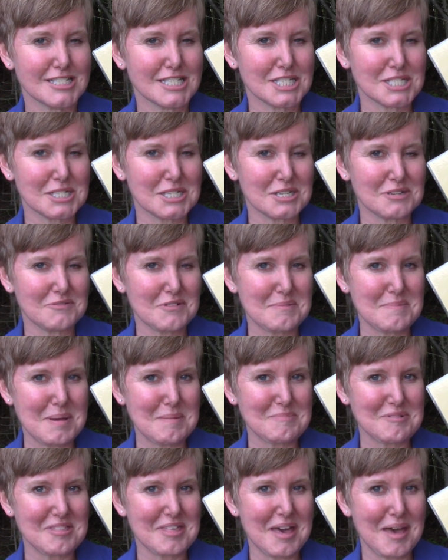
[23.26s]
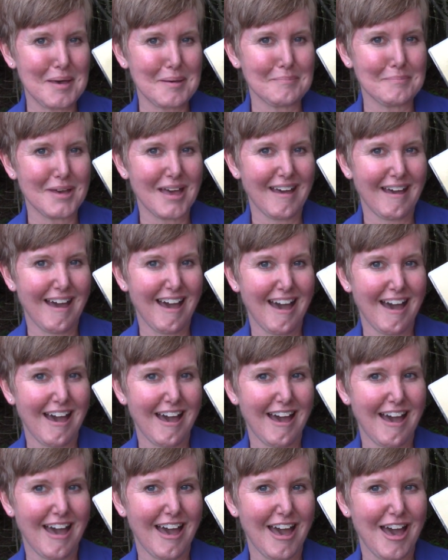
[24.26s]
Do you remember them?
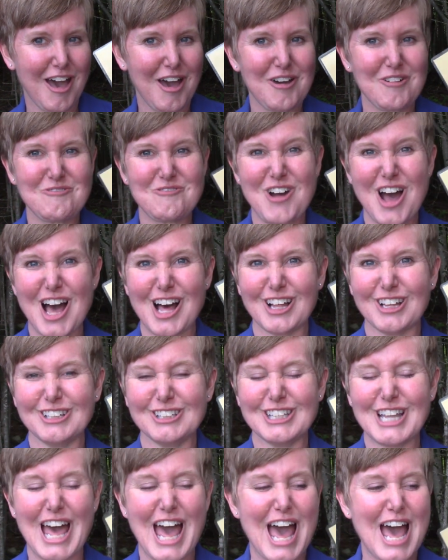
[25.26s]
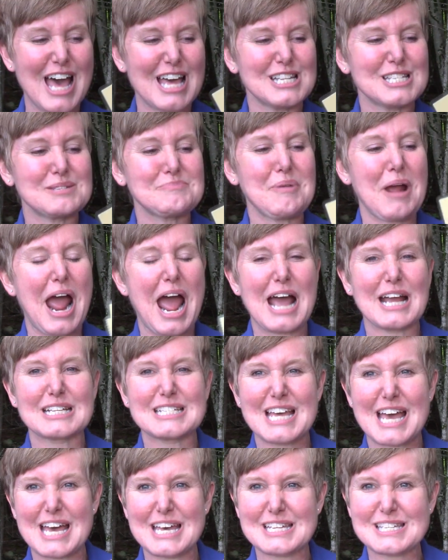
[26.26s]
Well, let's
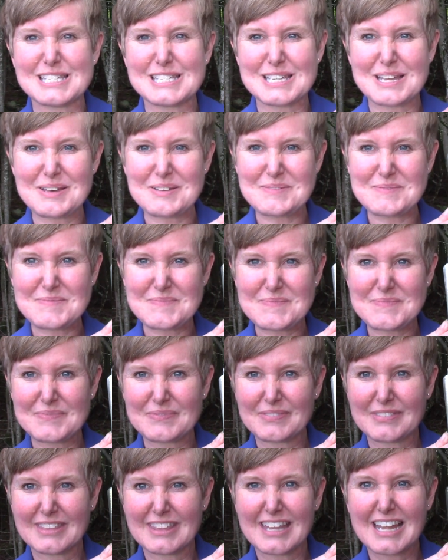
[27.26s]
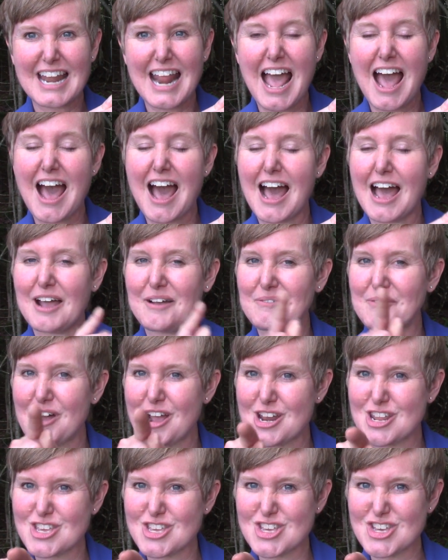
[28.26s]
practice. I
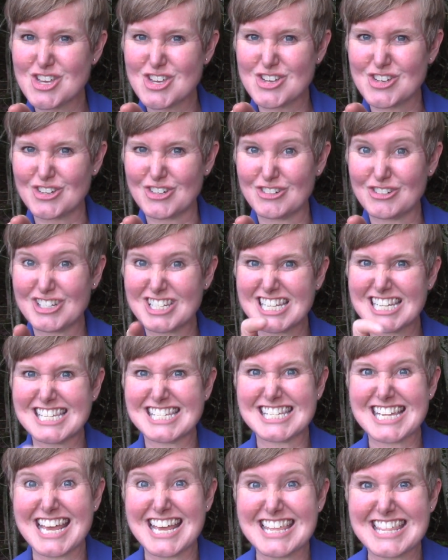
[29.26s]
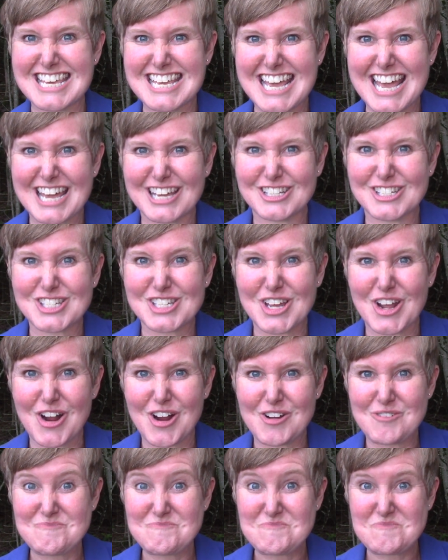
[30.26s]
want you to say the
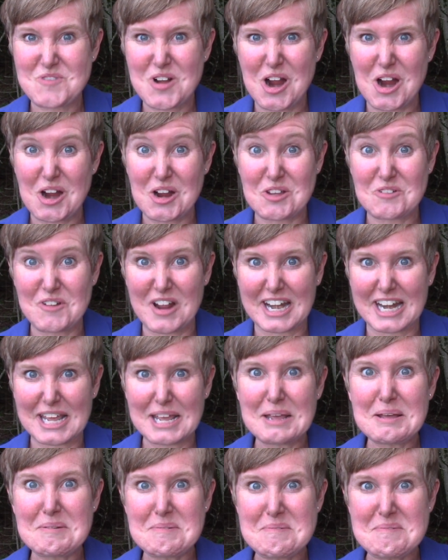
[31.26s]
answer. Are you ready?